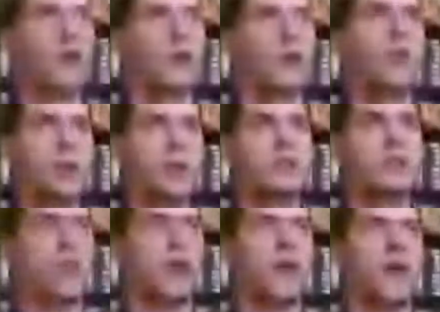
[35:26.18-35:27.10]

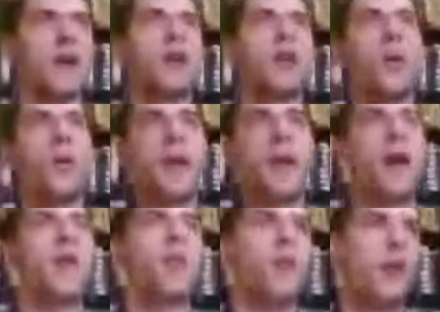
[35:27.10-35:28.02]
originally, going
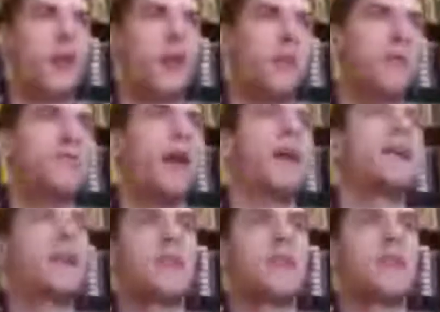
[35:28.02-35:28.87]
out, finding